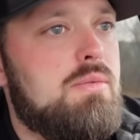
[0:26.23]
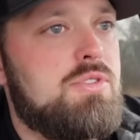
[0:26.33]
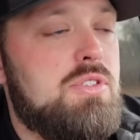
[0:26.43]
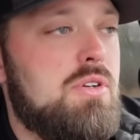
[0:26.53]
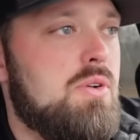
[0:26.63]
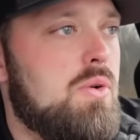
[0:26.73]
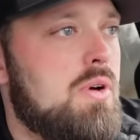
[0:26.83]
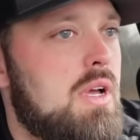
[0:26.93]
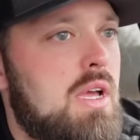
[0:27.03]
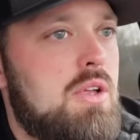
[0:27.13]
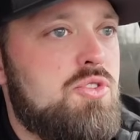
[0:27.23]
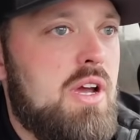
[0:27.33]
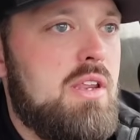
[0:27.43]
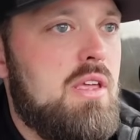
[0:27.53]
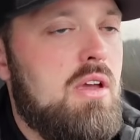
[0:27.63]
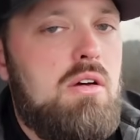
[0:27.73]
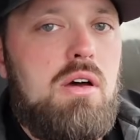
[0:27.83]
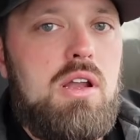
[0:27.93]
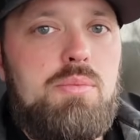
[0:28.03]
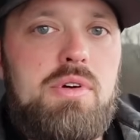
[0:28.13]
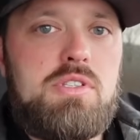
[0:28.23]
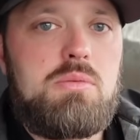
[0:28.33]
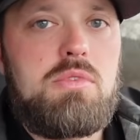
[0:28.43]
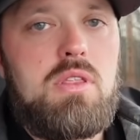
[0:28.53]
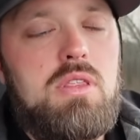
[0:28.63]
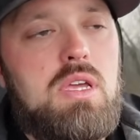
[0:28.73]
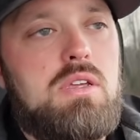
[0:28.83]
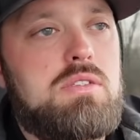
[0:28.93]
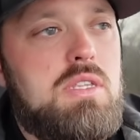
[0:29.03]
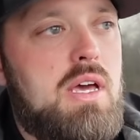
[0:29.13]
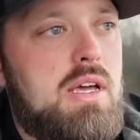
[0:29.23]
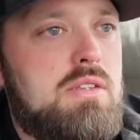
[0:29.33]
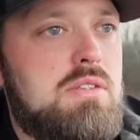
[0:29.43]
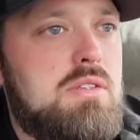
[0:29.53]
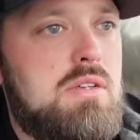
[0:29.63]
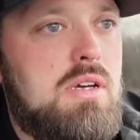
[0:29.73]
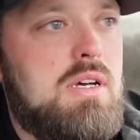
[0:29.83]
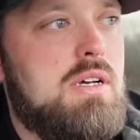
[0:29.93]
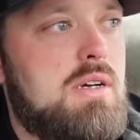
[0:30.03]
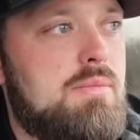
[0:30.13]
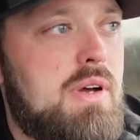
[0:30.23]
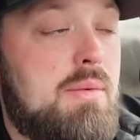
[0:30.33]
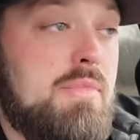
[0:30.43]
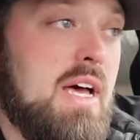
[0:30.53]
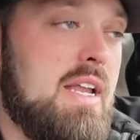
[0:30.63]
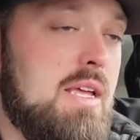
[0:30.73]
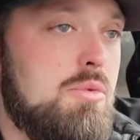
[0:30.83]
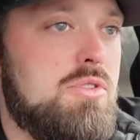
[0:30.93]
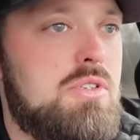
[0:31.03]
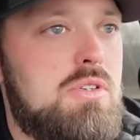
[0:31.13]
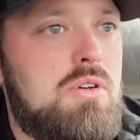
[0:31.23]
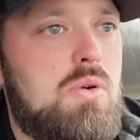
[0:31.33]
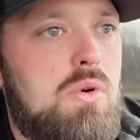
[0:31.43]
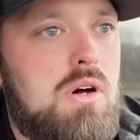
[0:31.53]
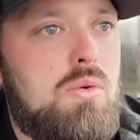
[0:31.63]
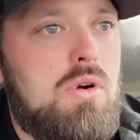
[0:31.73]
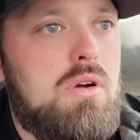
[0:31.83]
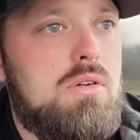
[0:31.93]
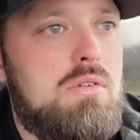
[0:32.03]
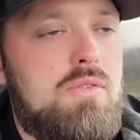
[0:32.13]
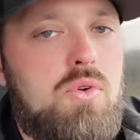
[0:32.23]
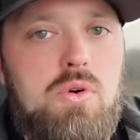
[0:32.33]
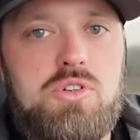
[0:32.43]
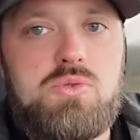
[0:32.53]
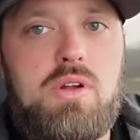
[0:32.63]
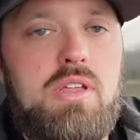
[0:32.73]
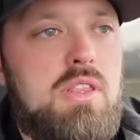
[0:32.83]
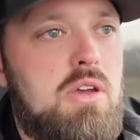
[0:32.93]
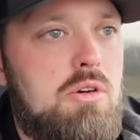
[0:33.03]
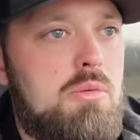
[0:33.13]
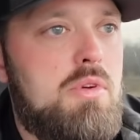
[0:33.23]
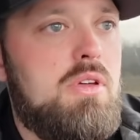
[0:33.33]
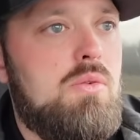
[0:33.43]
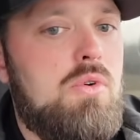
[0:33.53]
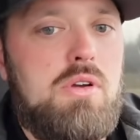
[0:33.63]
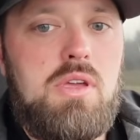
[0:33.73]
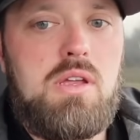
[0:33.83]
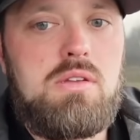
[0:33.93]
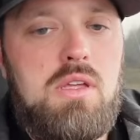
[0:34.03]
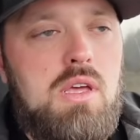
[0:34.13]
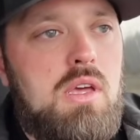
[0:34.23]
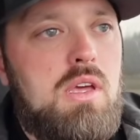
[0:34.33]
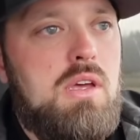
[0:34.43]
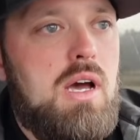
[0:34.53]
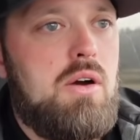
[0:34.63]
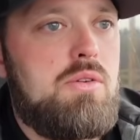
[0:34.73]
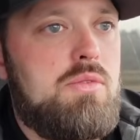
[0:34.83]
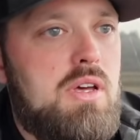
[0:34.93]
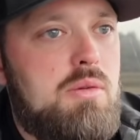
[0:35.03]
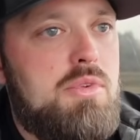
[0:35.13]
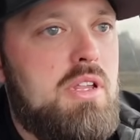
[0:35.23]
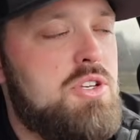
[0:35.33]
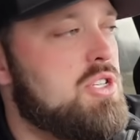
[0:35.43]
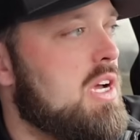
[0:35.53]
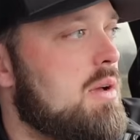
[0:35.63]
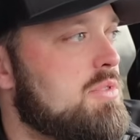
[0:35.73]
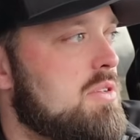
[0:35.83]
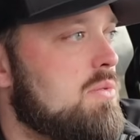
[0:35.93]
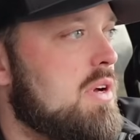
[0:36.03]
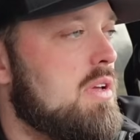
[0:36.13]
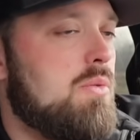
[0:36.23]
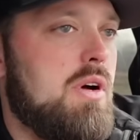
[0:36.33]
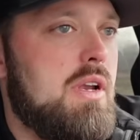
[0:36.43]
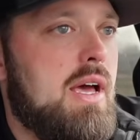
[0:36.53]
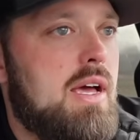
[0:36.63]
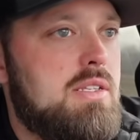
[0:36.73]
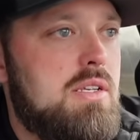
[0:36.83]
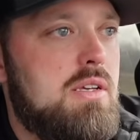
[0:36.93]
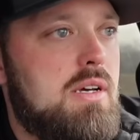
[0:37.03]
So trying to get caught up on some of the things that I'm not able to do while we're, of course, running the equipment, working out bidding jobs and whatnot.